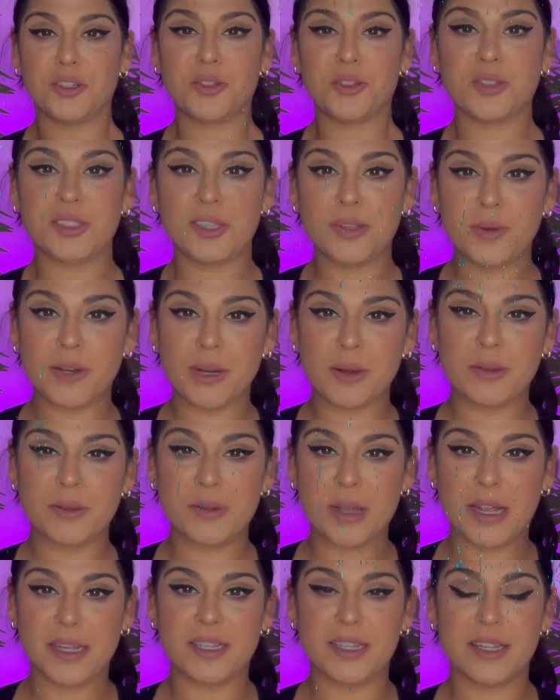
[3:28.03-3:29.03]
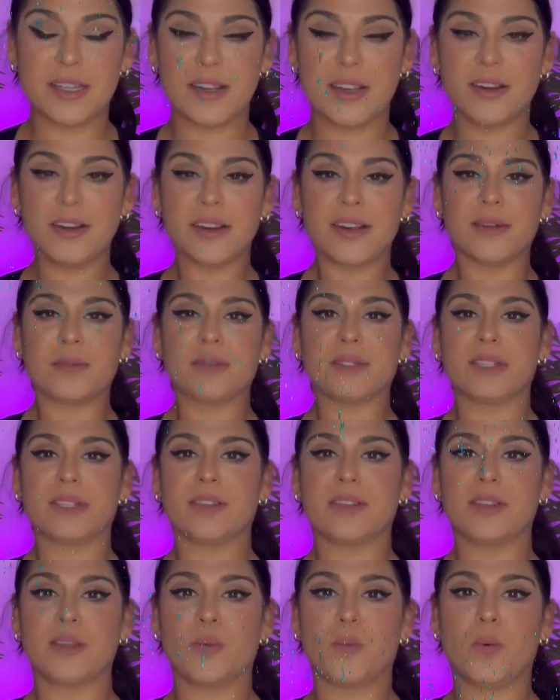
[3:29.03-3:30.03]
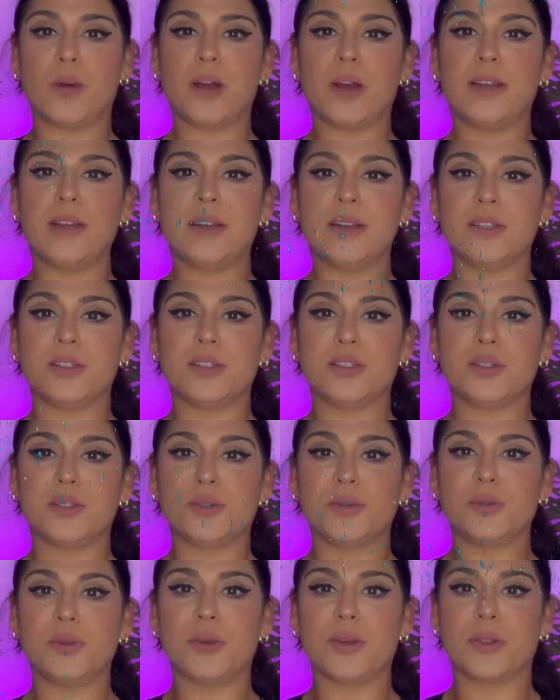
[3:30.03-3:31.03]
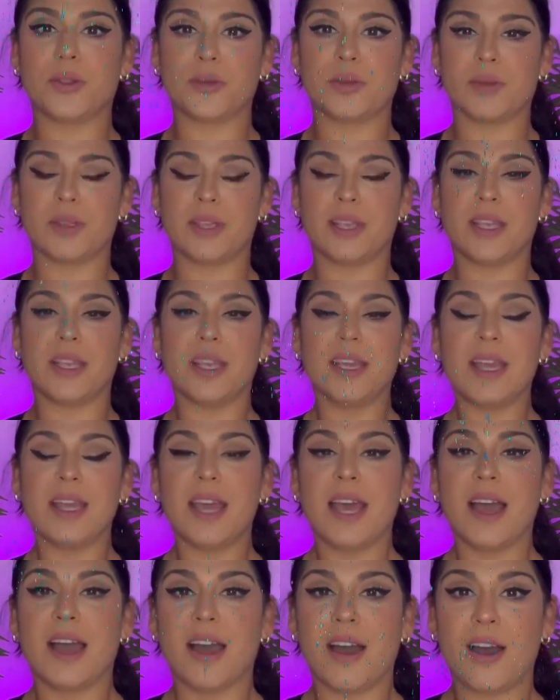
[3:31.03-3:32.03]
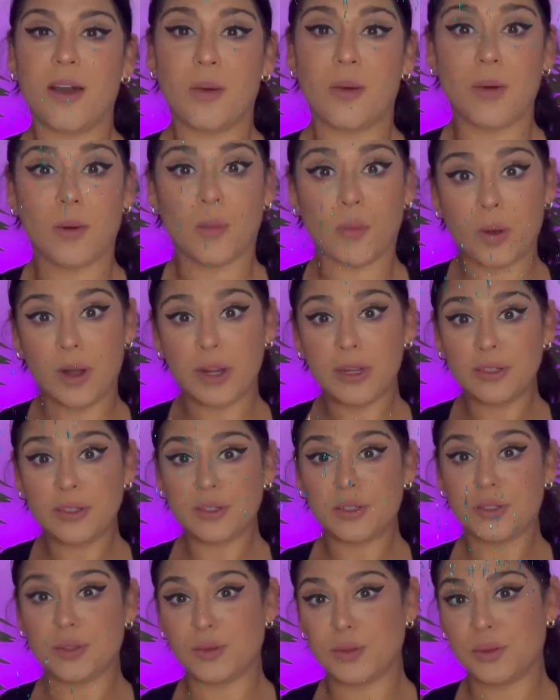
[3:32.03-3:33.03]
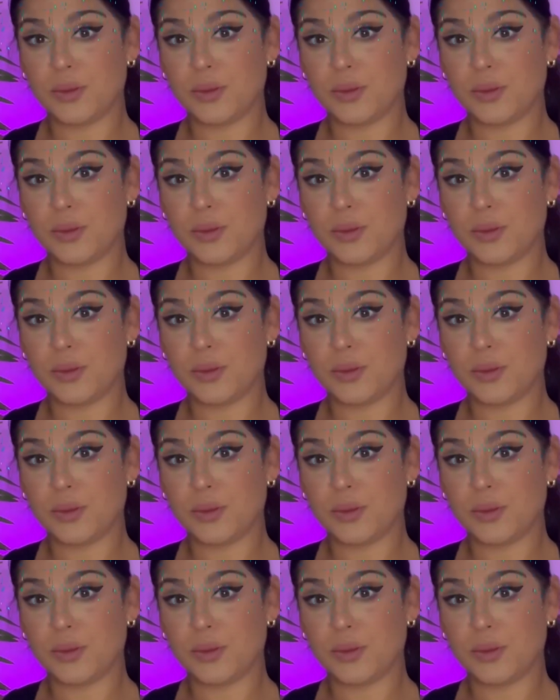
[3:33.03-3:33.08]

you see what I did there? It was literally 1, 2, 3, or 1, 2,